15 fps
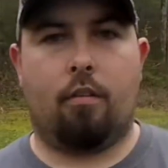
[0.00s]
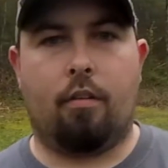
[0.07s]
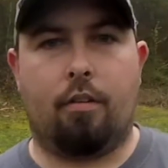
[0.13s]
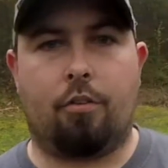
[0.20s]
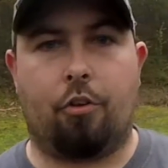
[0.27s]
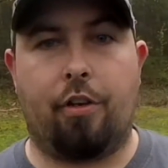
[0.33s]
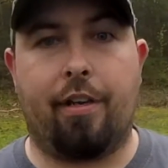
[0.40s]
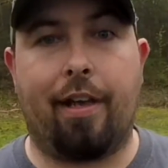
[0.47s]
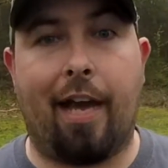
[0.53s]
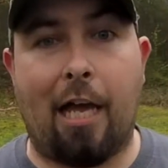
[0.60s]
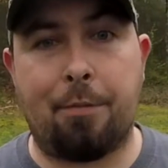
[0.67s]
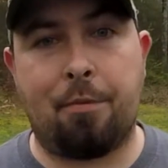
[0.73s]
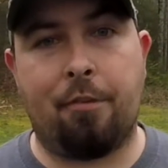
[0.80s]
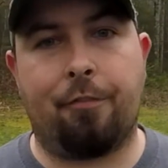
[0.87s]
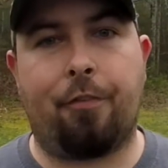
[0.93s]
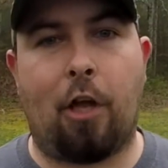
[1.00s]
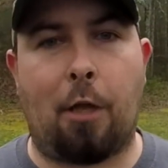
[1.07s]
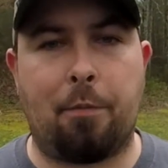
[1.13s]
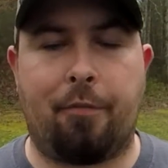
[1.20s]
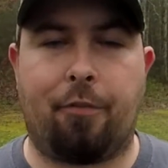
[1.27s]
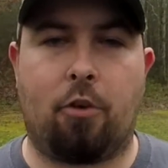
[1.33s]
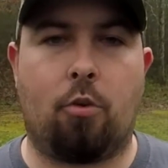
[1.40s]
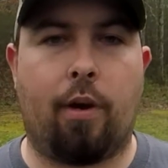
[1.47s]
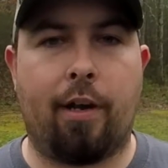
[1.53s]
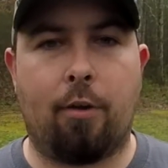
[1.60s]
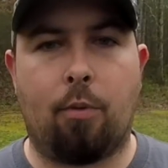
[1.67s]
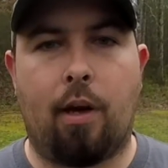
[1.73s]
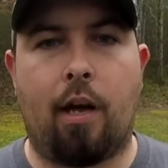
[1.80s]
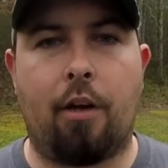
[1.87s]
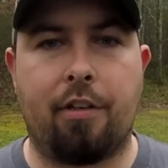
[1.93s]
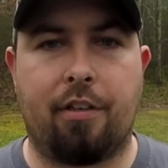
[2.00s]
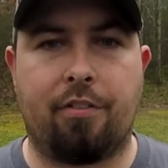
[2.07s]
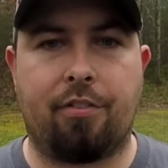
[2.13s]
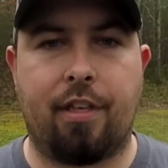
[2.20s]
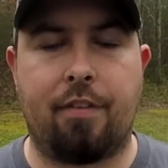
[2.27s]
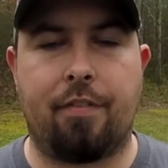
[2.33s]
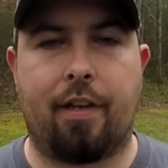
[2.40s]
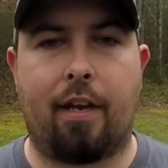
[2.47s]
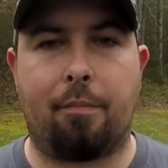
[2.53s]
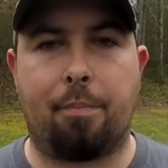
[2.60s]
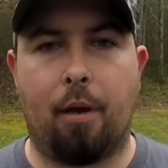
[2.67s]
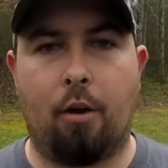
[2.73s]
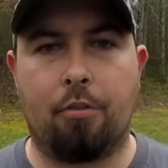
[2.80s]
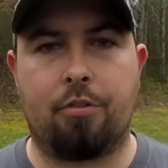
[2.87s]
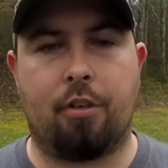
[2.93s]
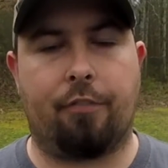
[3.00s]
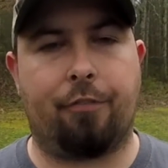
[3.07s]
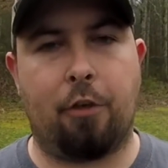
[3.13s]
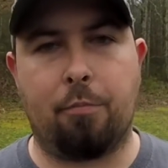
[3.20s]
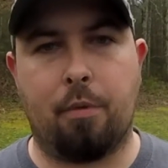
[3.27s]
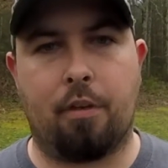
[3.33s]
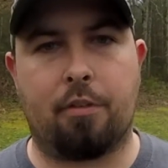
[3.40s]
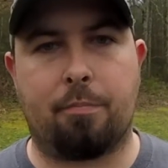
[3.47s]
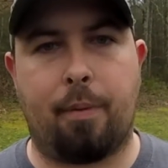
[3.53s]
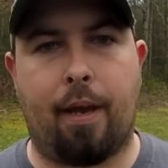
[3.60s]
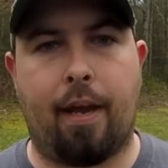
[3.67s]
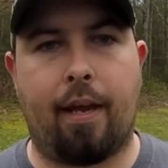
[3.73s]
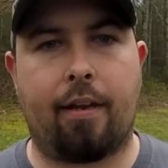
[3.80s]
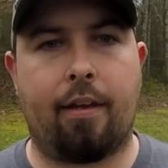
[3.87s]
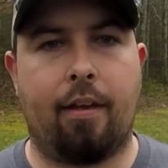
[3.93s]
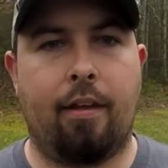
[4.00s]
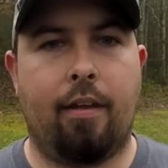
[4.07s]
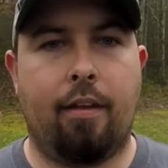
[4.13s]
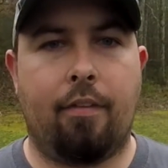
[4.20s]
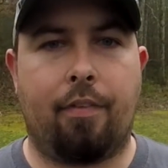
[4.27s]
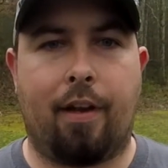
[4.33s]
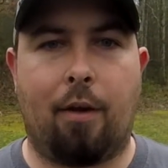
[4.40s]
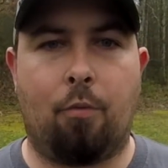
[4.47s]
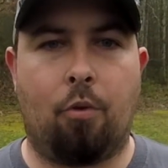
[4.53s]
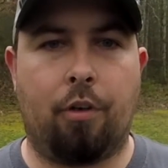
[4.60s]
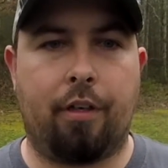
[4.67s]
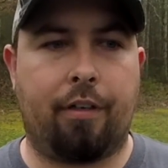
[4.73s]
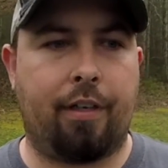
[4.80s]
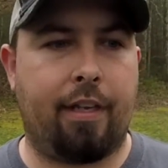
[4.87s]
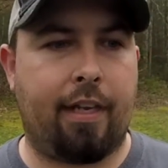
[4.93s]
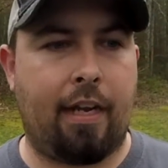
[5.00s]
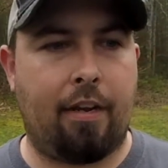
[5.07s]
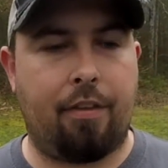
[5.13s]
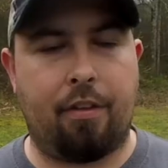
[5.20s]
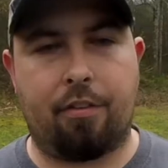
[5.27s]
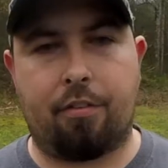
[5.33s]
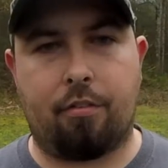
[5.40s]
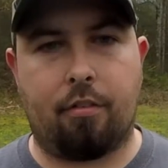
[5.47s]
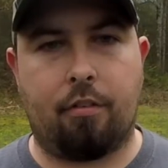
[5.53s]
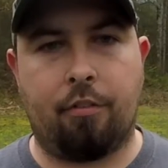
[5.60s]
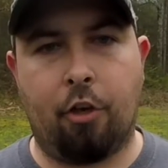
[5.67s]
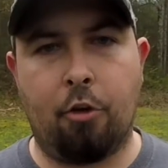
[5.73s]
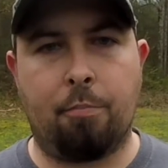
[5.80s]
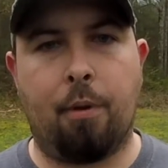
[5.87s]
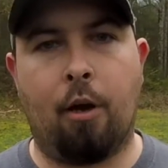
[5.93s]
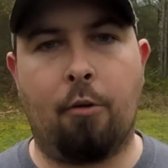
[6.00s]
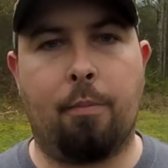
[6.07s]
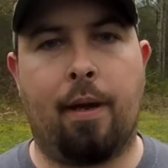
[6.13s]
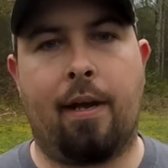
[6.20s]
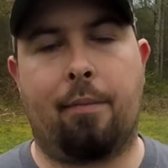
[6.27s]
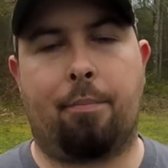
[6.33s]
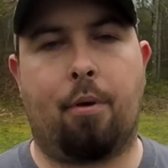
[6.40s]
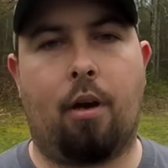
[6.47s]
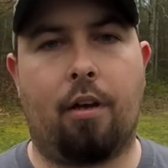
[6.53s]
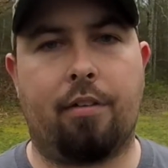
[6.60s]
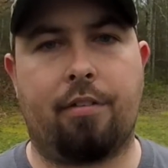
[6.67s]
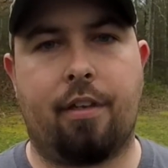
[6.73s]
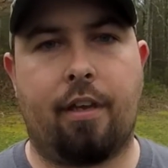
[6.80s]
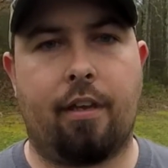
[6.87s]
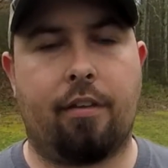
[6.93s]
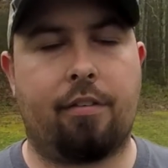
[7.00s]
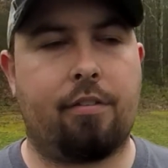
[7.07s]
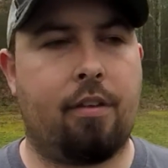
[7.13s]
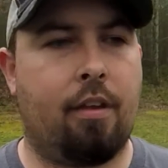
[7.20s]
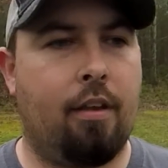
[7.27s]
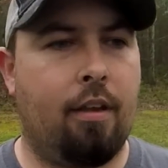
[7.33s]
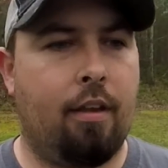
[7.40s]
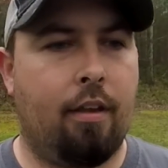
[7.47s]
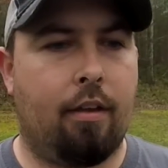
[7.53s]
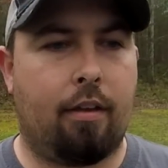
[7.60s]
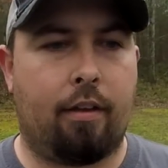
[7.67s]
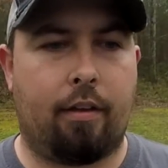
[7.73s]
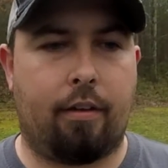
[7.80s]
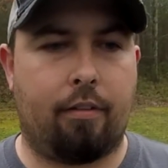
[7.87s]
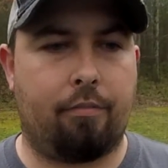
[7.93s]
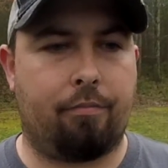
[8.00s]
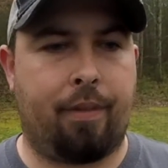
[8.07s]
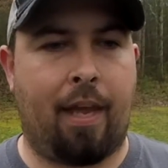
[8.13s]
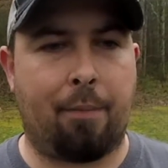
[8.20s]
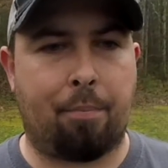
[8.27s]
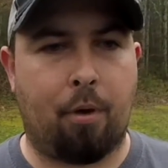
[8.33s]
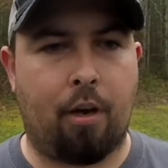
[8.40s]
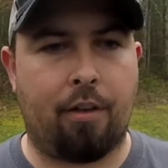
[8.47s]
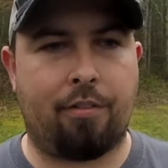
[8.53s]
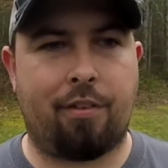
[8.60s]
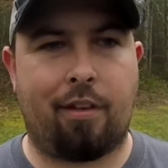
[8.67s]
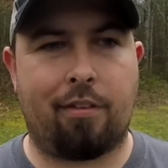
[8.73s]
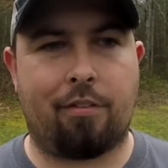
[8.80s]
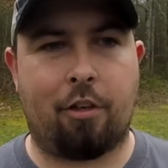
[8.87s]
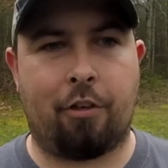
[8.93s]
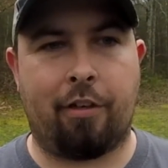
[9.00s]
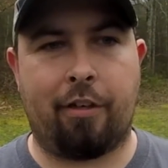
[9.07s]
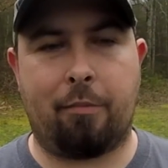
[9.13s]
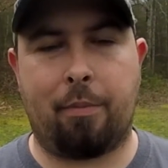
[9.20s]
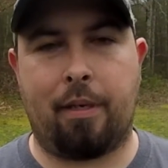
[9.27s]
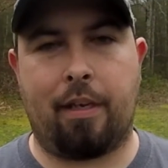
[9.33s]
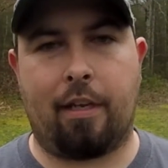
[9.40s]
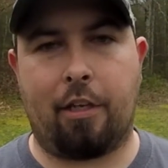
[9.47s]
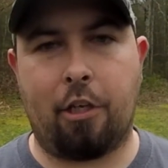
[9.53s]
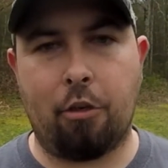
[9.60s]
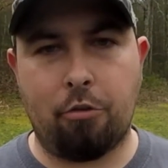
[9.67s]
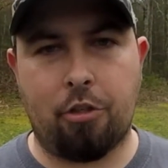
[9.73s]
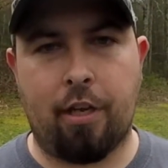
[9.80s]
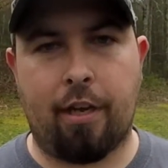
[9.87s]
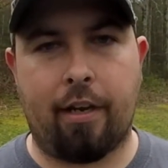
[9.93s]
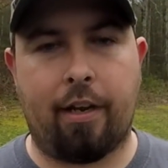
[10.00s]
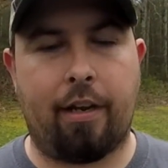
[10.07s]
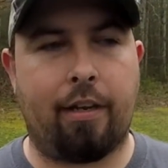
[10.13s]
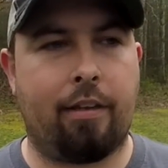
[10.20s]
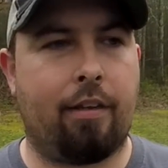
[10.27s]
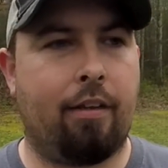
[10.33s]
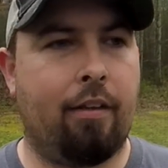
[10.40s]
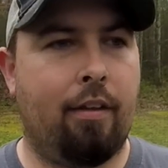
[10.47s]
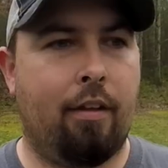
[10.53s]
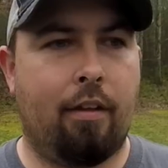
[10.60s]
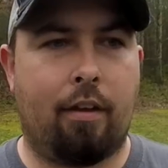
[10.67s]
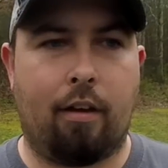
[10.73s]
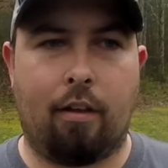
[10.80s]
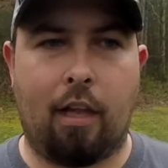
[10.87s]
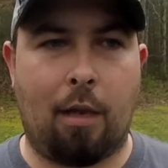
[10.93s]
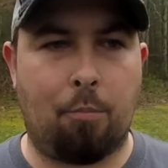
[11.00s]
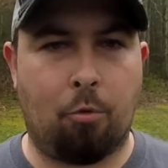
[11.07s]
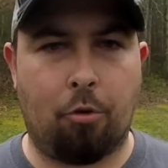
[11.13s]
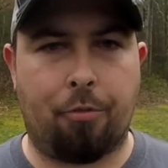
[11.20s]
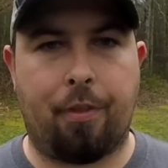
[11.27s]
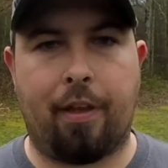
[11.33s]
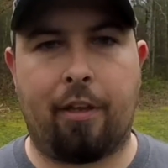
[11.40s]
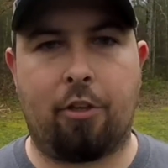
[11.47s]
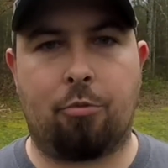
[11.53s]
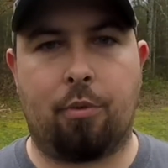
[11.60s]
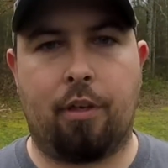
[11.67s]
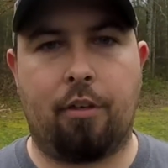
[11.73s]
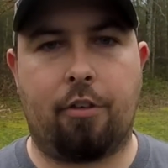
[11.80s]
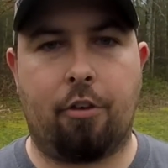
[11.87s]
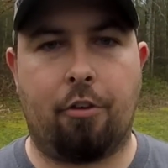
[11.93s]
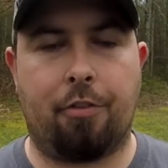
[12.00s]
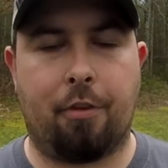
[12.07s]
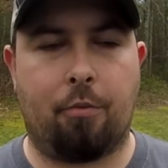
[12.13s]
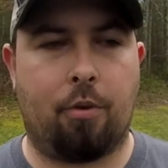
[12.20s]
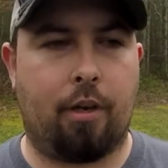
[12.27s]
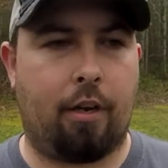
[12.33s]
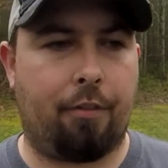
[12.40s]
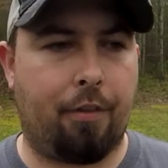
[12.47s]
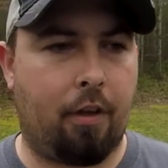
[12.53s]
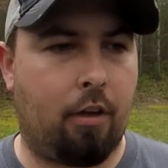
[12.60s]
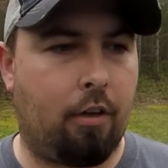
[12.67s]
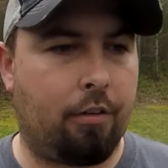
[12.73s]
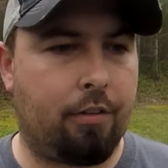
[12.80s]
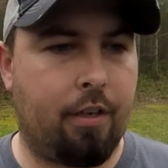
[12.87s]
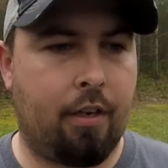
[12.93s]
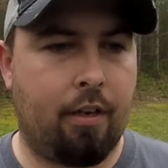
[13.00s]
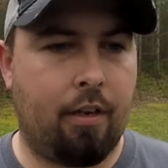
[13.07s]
So you guys been following me for quite a while. You've seen that I posted a few months back that I wanted to dig into this new boat buying process. That process turned into be a huge headache. A lot more things went into it than what I thought.